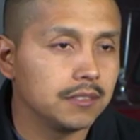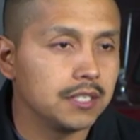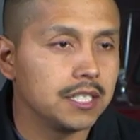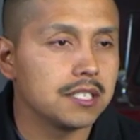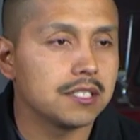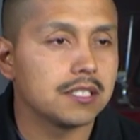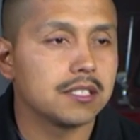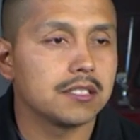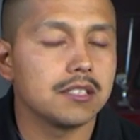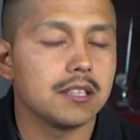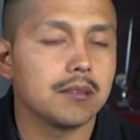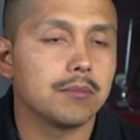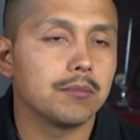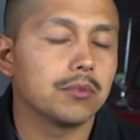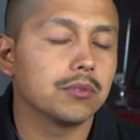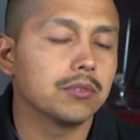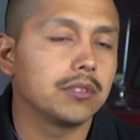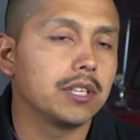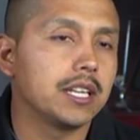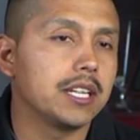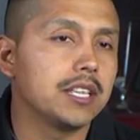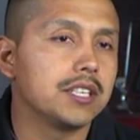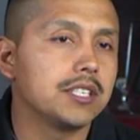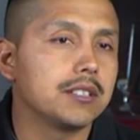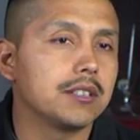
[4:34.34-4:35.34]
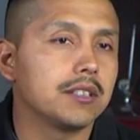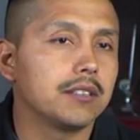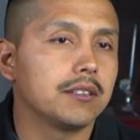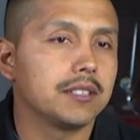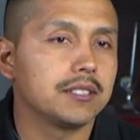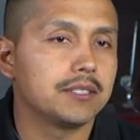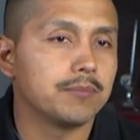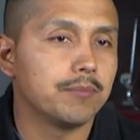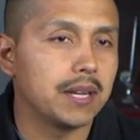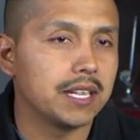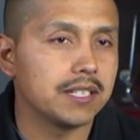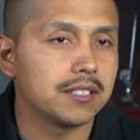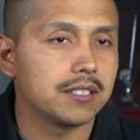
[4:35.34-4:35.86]
disassembled the engine
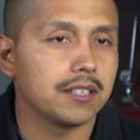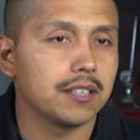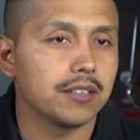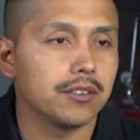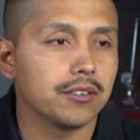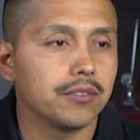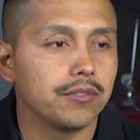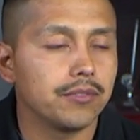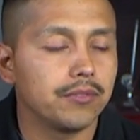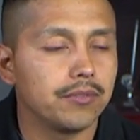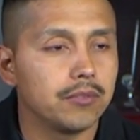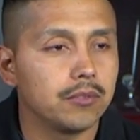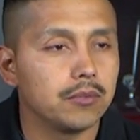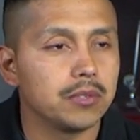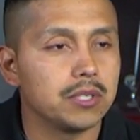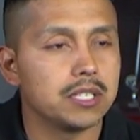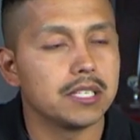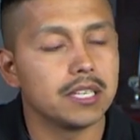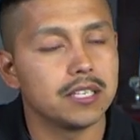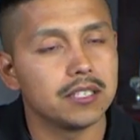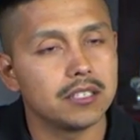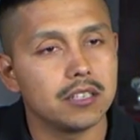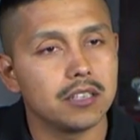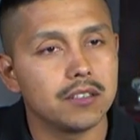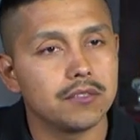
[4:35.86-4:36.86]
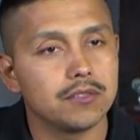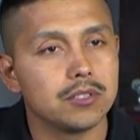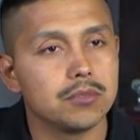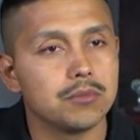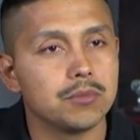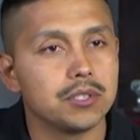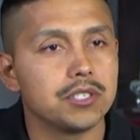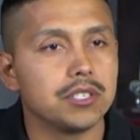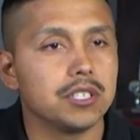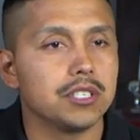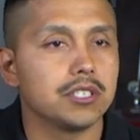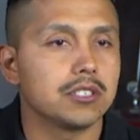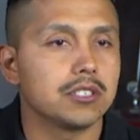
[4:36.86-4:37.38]
myself. We sent it off to the machine